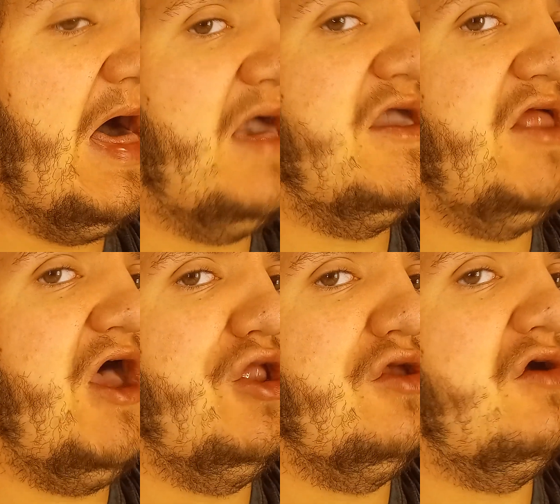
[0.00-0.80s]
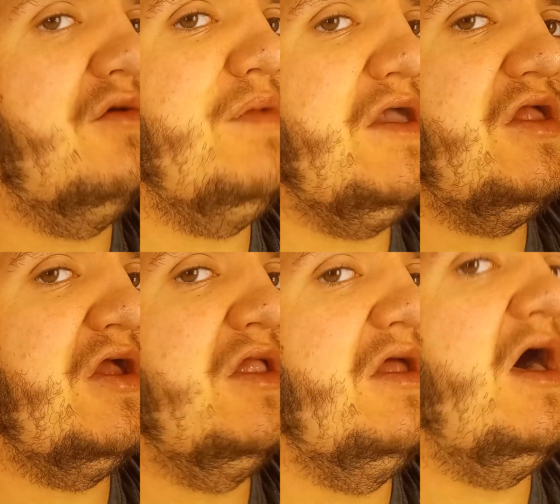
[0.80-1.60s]
I can handle your
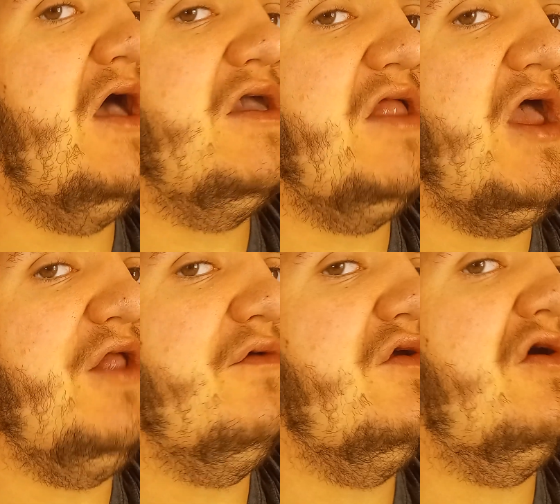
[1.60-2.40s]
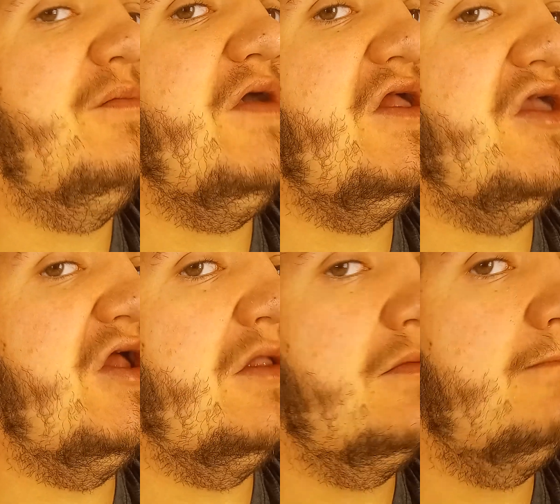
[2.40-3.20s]
opinion. I can handle your opinion.